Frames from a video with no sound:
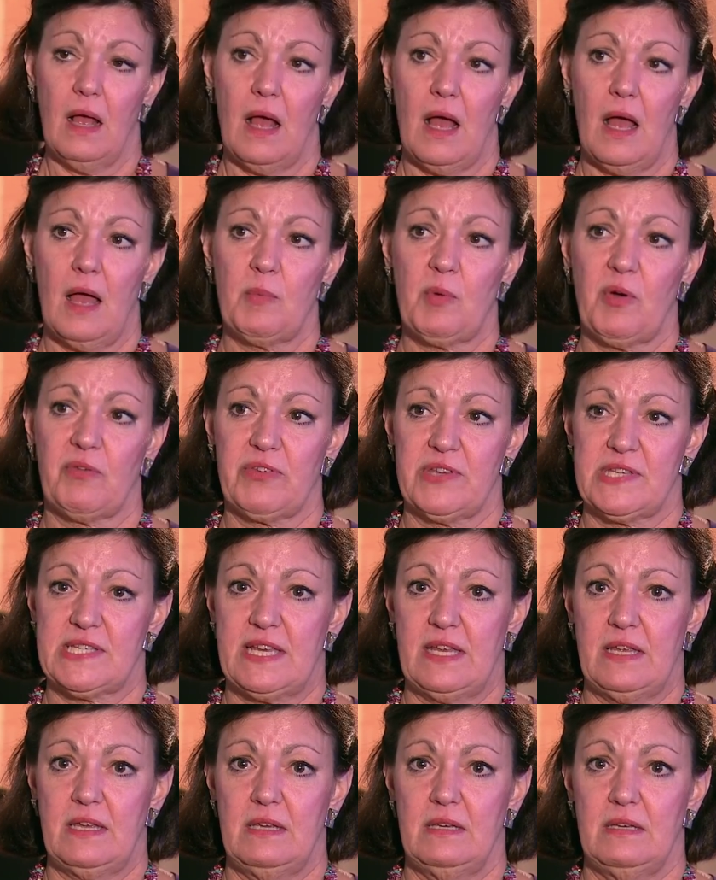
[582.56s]
I'm
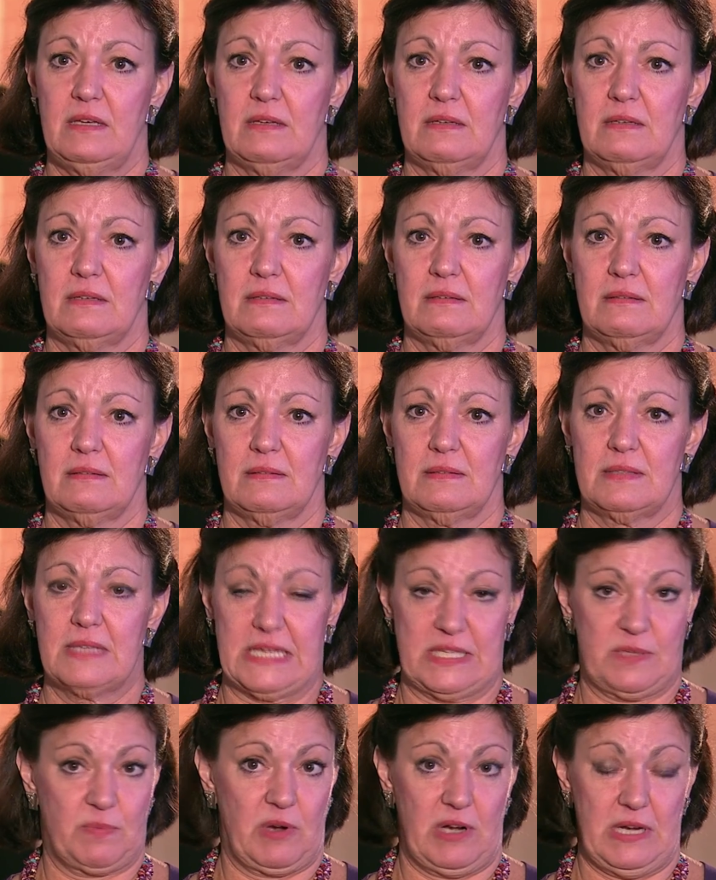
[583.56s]
obviously
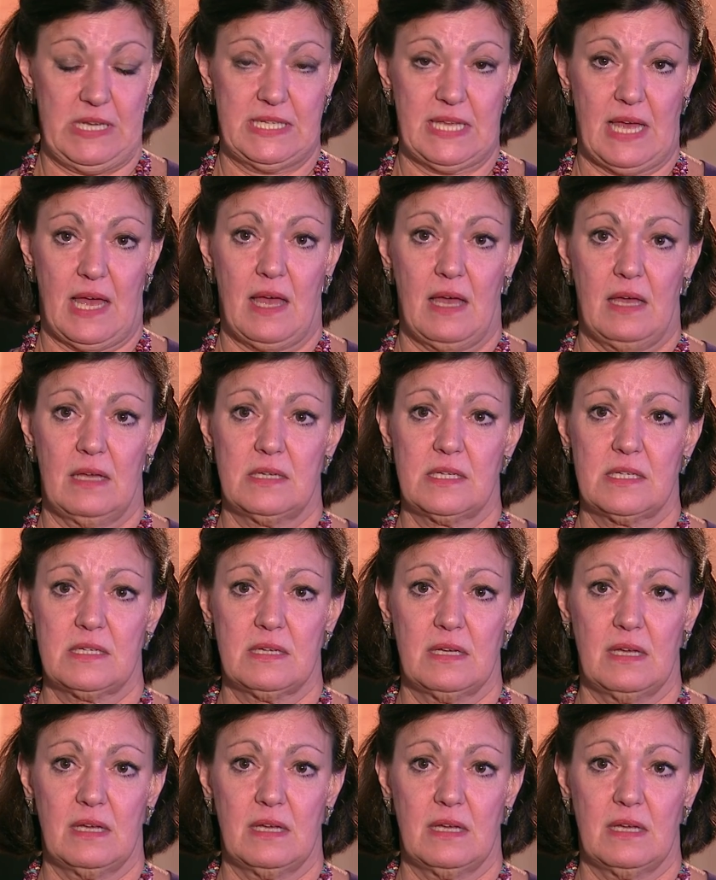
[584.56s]
desperately sad.